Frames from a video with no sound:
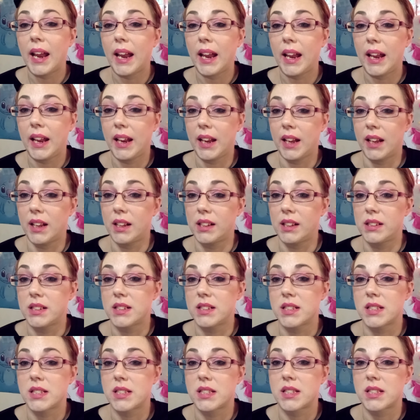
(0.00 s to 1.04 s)

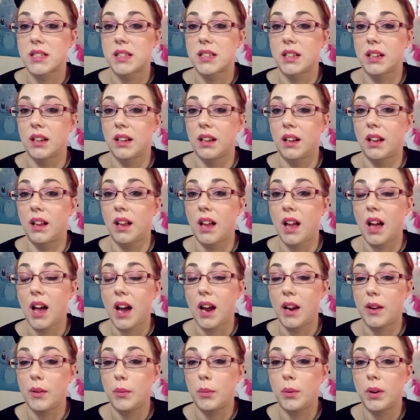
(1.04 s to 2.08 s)
And
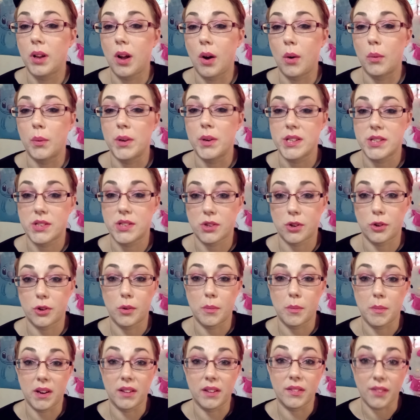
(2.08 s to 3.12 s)
I would always turn
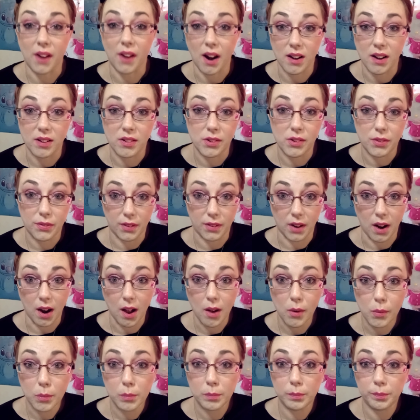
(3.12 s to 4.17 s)
to my friend for
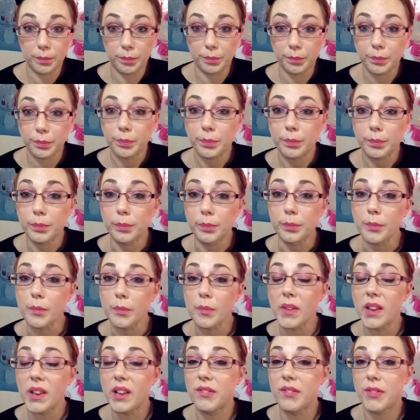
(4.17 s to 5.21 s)
help.
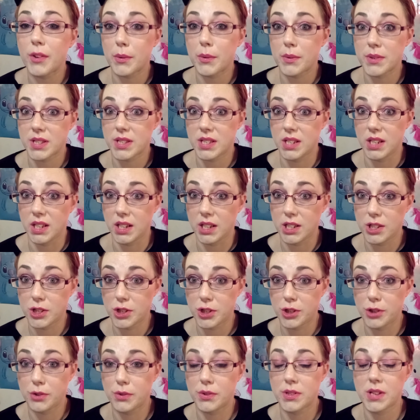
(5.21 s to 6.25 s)
If there was any
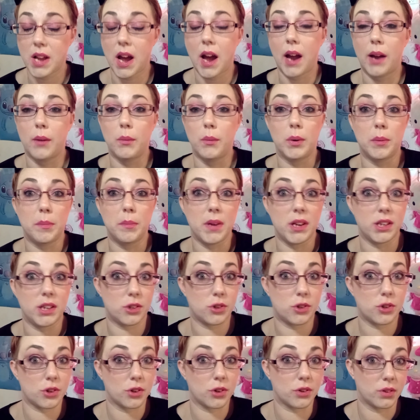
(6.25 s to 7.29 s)
issues, I would make
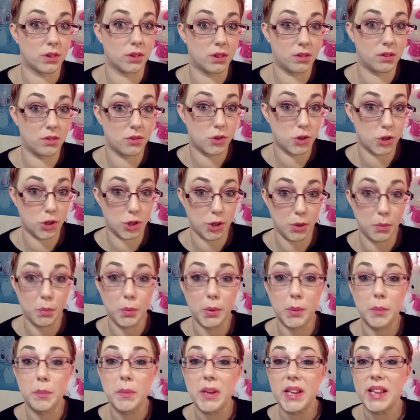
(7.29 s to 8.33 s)
sure she
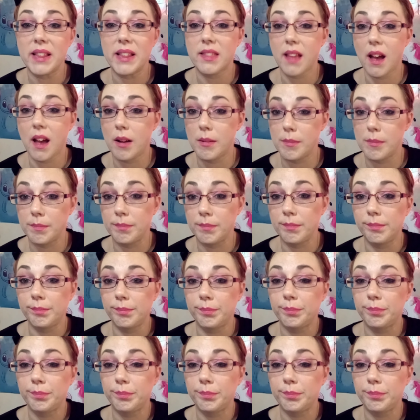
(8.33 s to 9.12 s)
would meet them